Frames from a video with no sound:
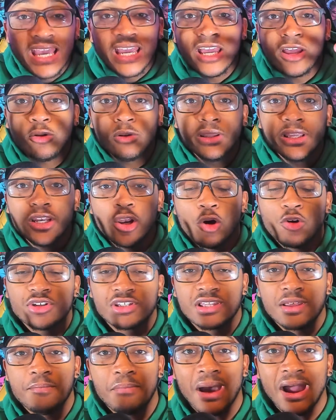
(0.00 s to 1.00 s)
he only
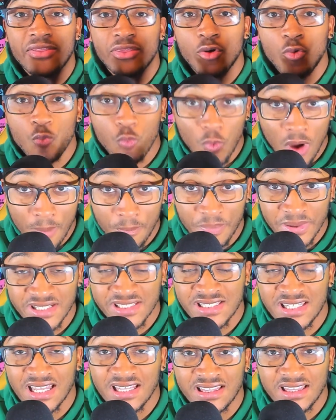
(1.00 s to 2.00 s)
knows them by the
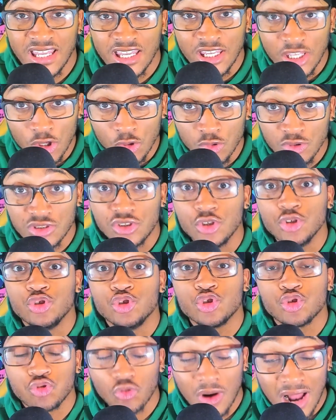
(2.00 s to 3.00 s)
weapons that they used to
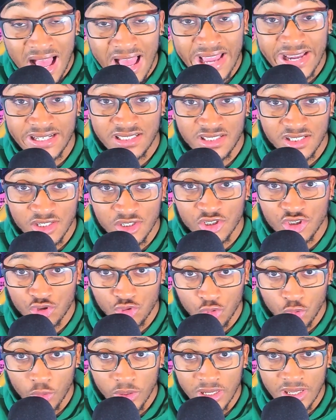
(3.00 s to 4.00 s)
try to
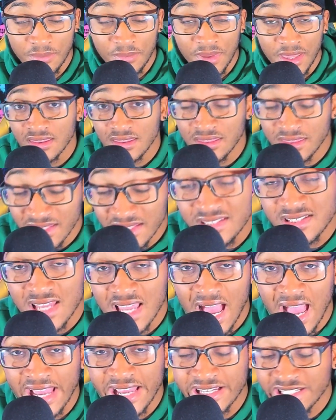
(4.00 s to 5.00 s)
destroy him. This
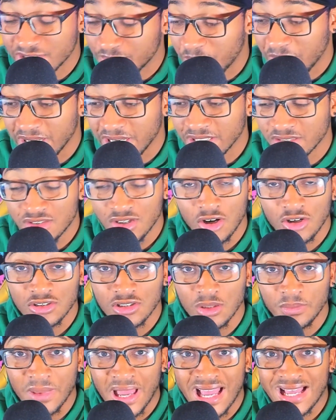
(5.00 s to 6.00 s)
guy is being
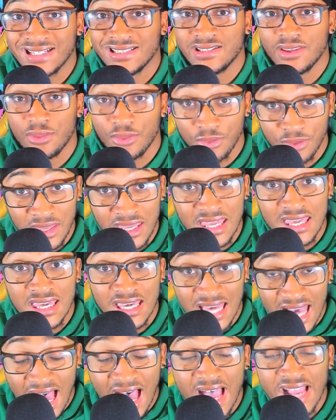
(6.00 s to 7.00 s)
talked up as the
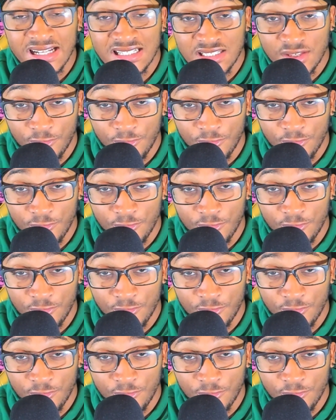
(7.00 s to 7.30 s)
guy to